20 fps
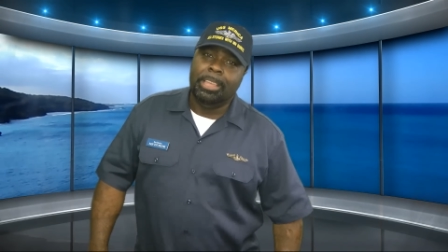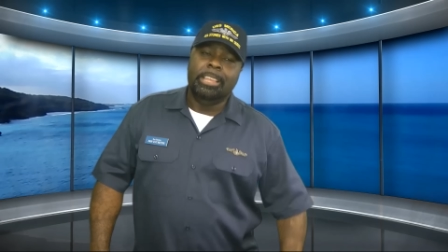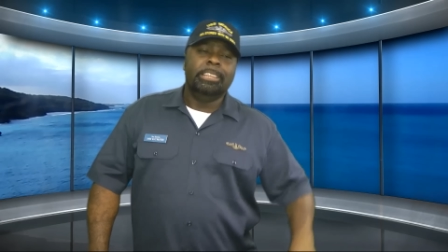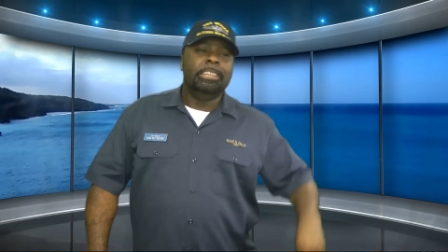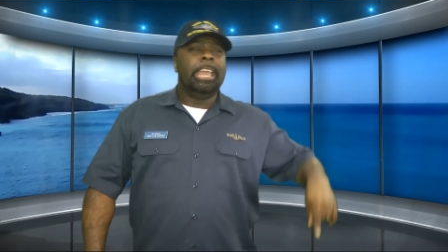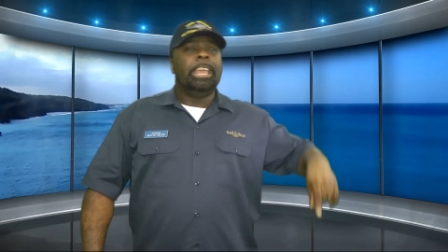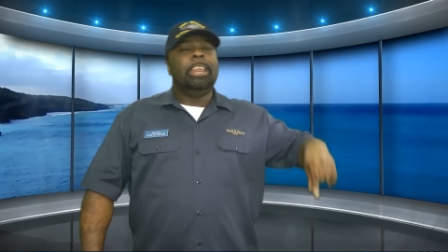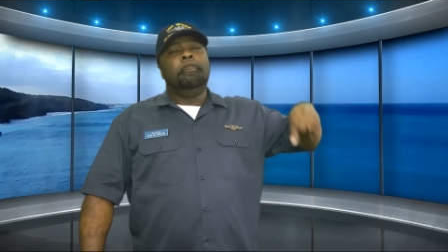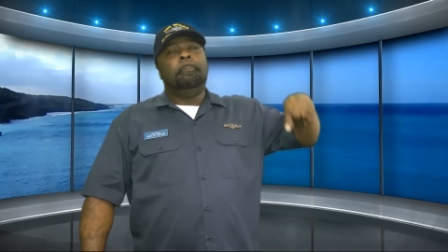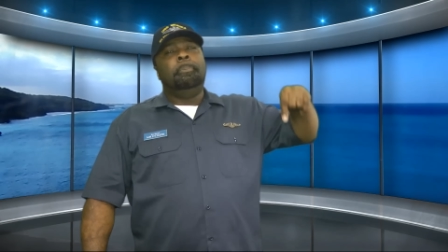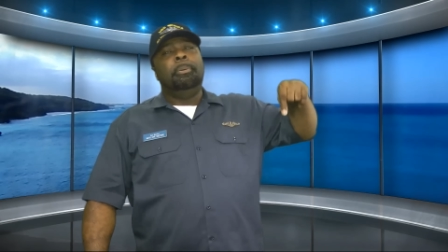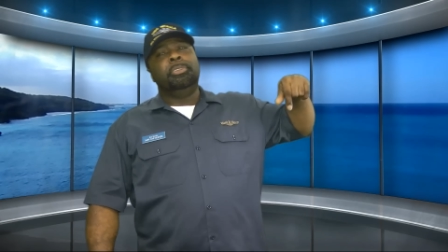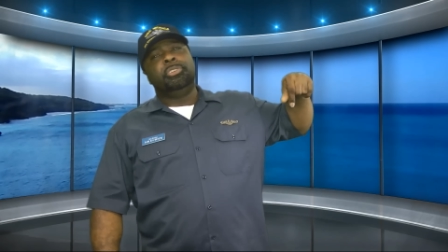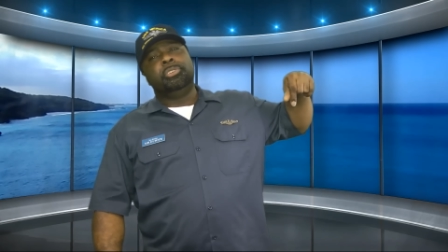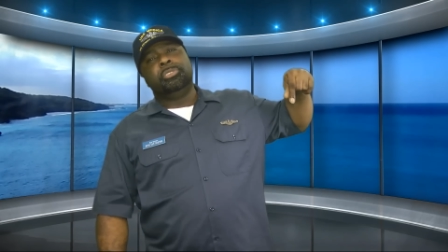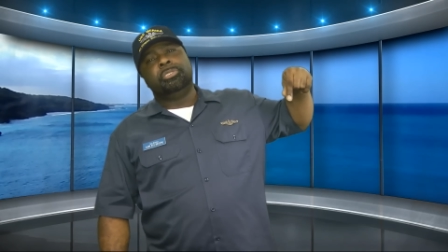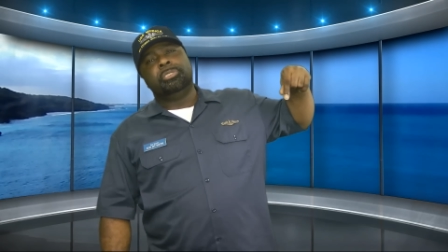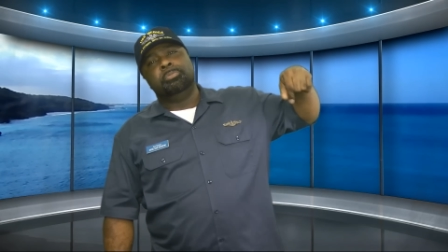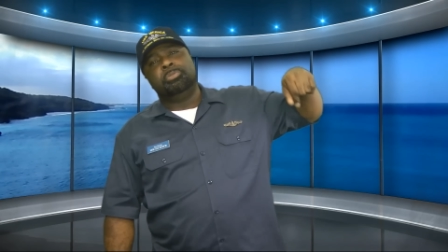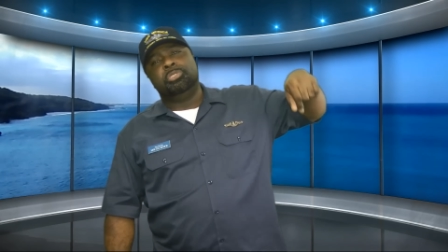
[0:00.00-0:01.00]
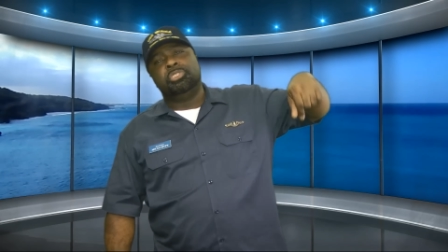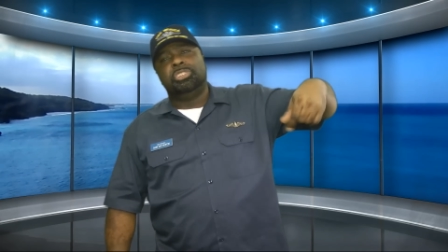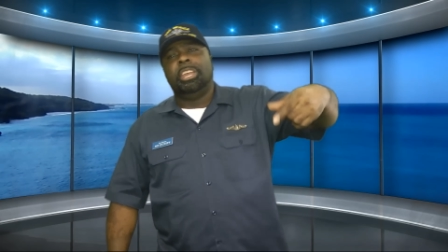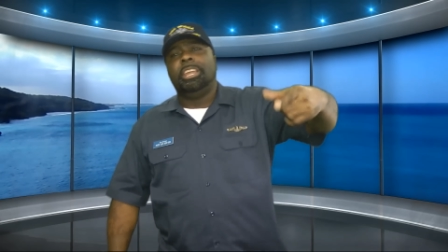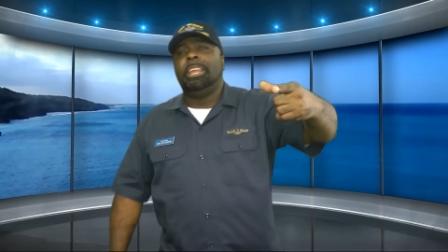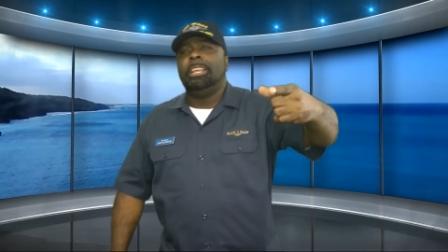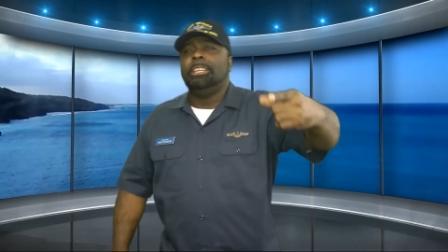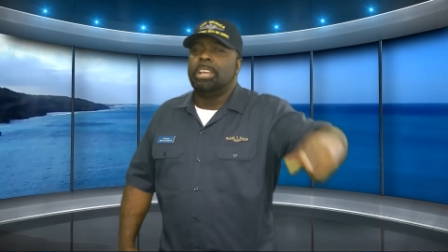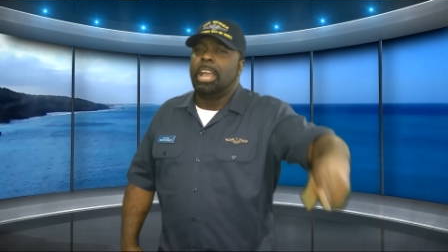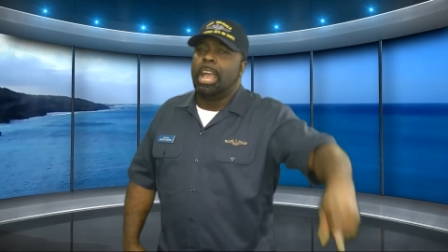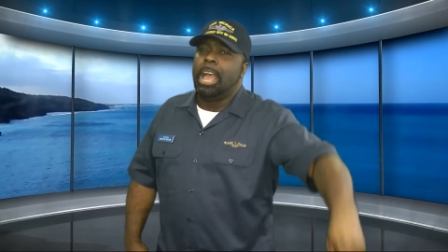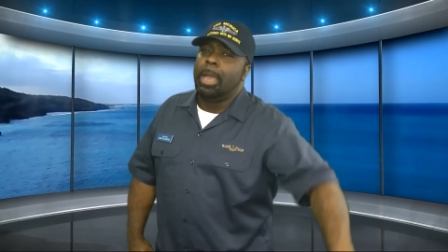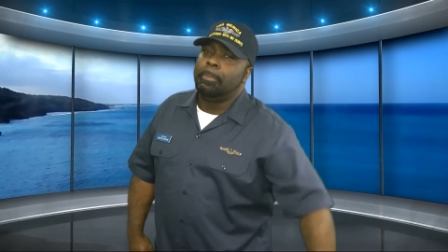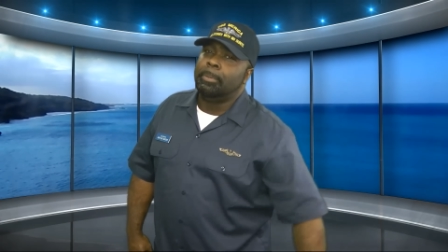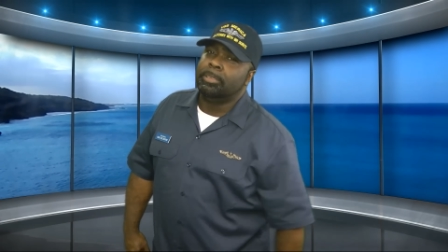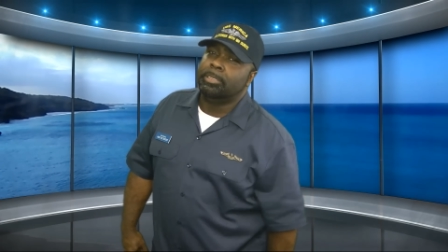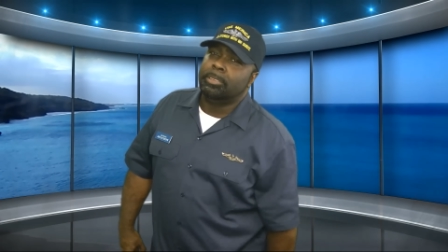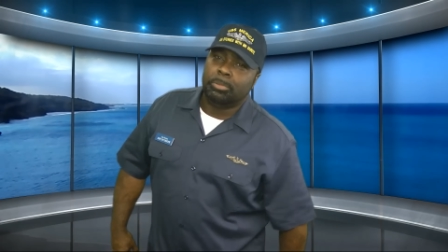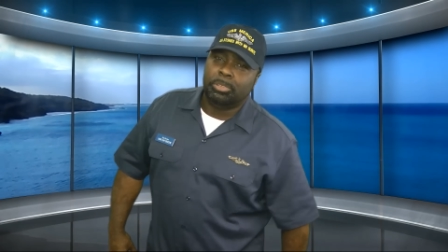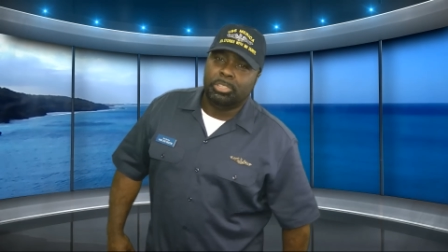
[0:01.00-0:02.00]
They gonna put you some shitty job in
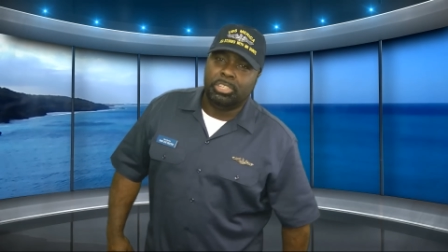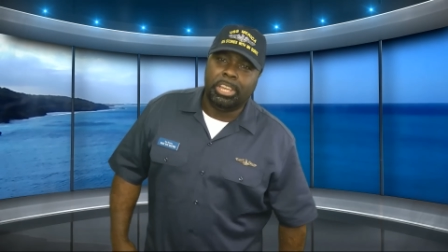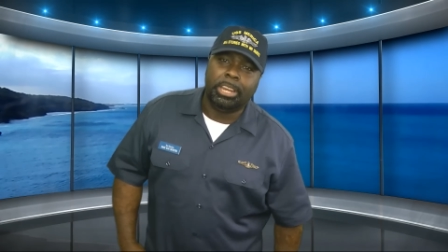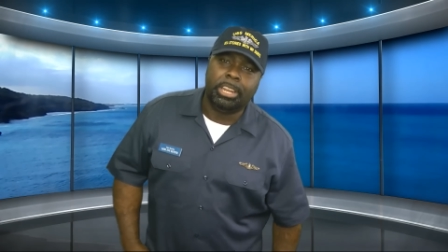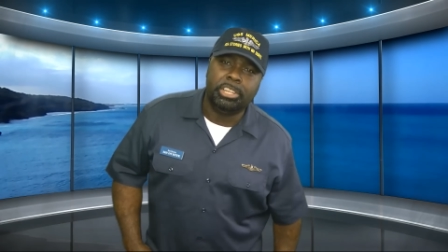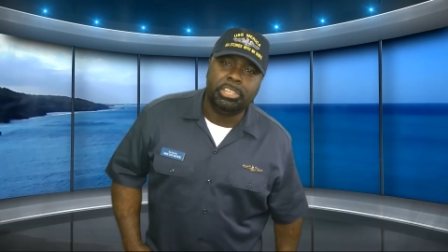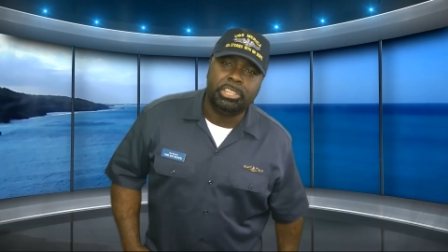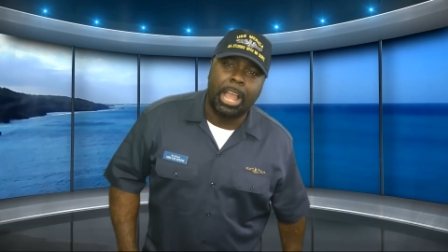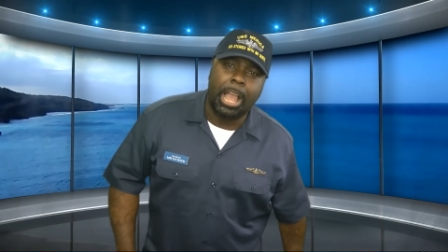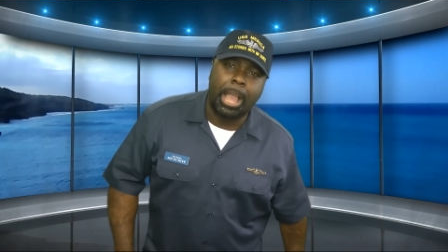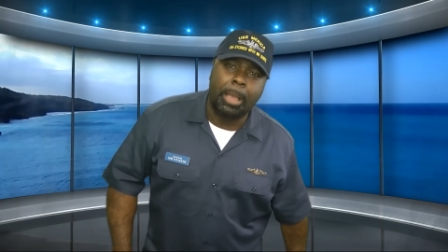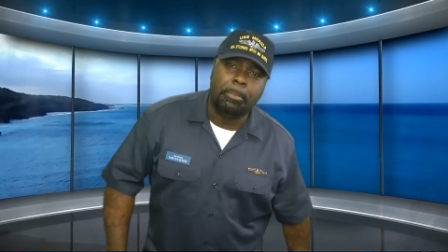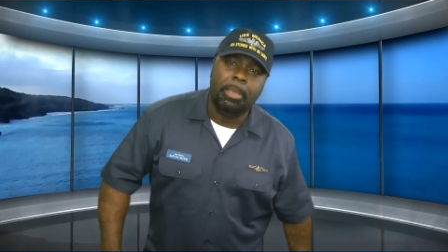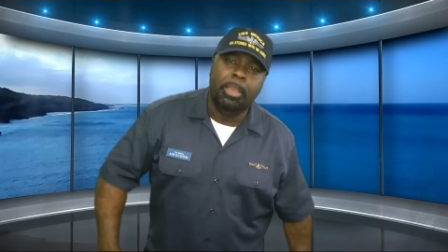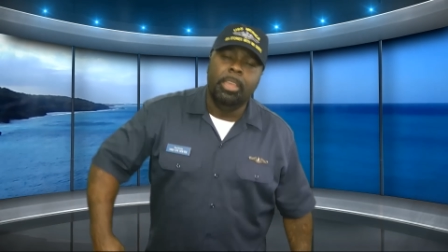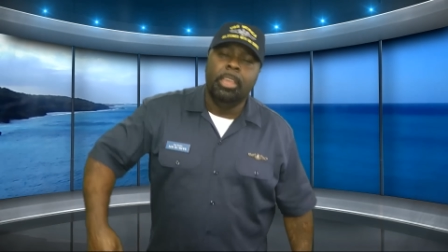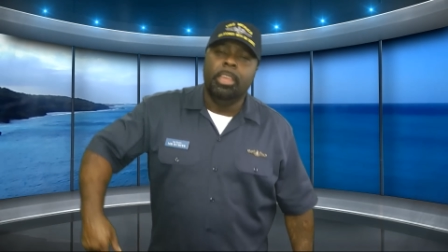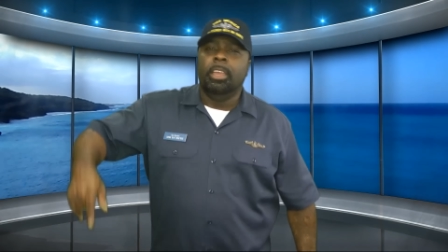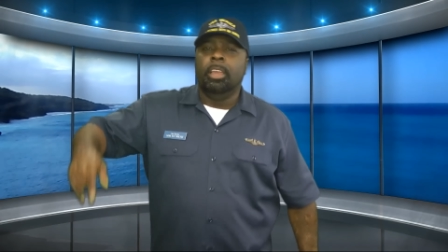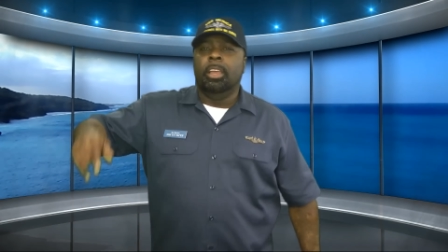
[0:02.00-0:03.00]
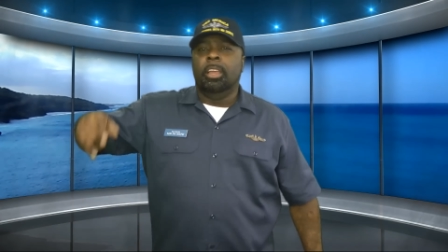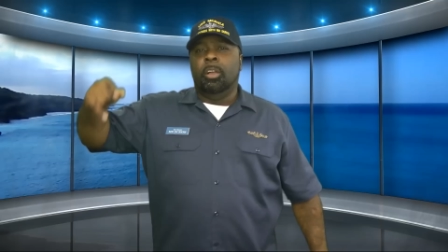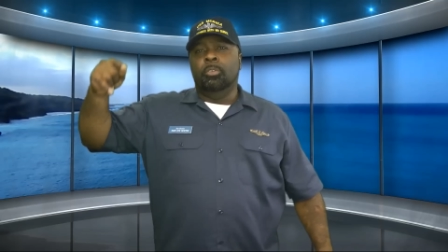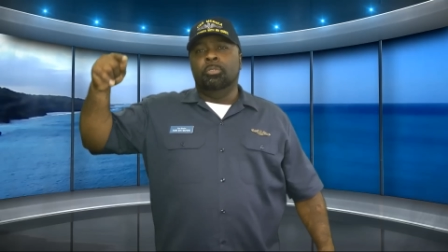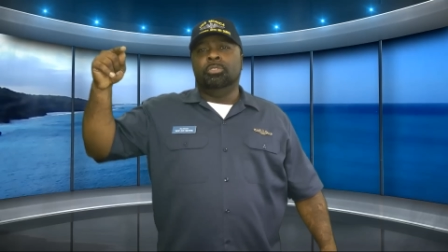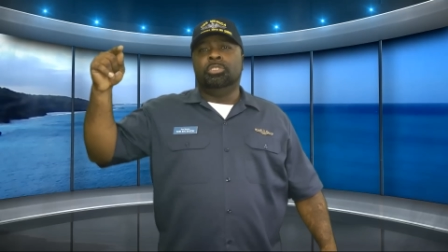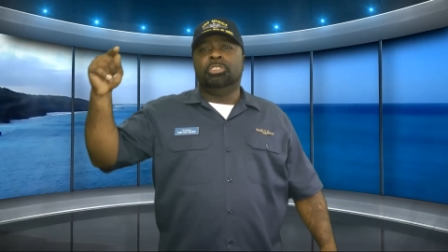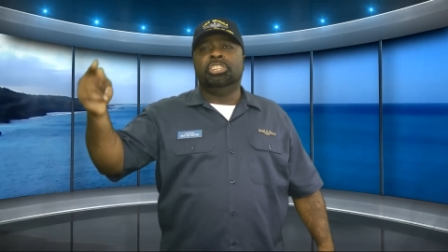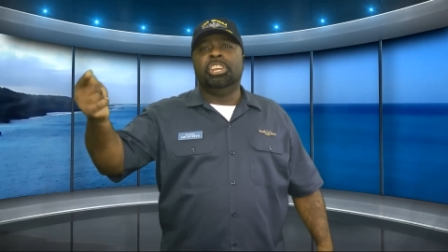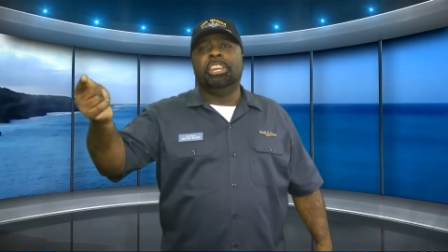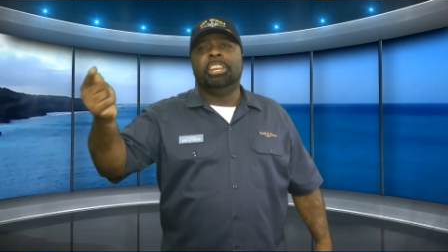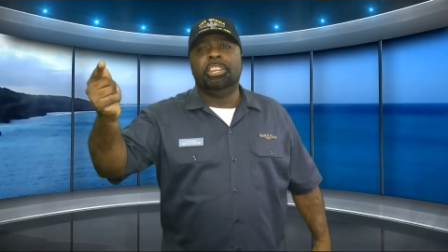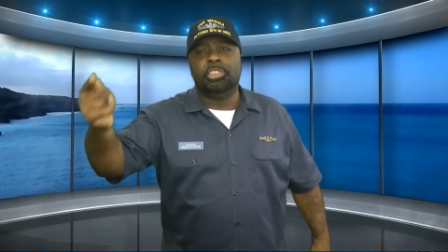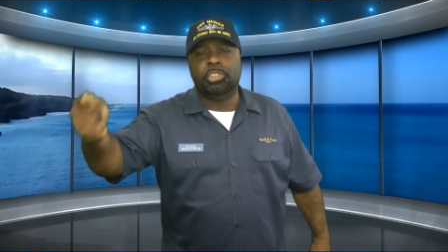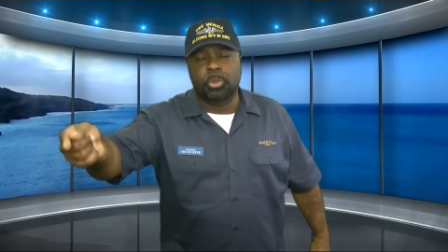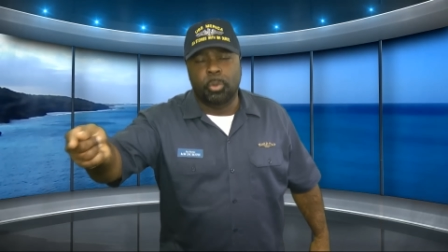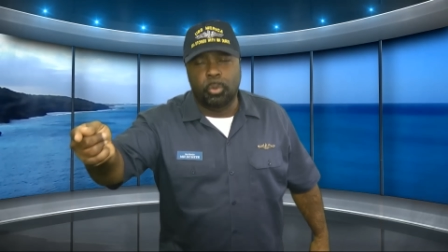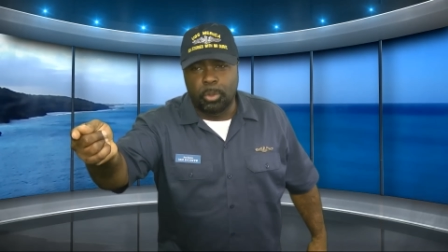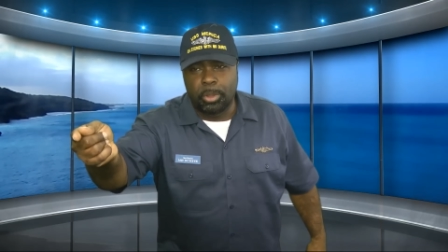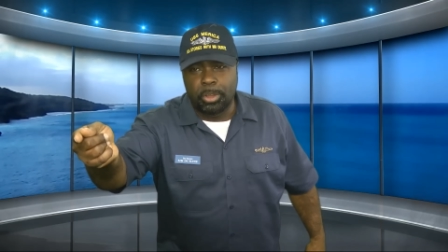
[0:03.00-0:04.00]
some shitty shop on shitty
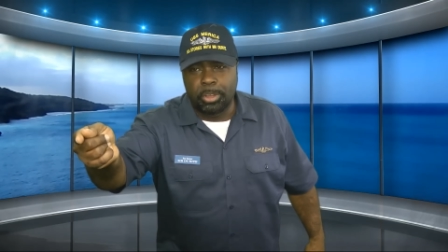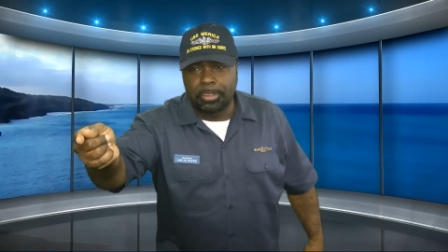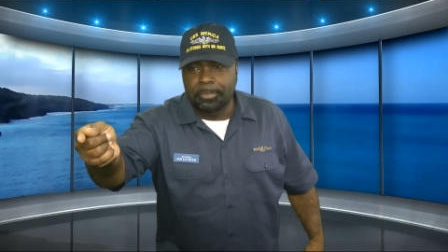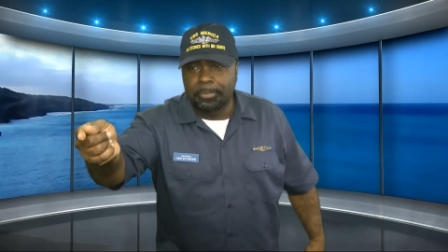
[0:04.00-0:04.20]
shore.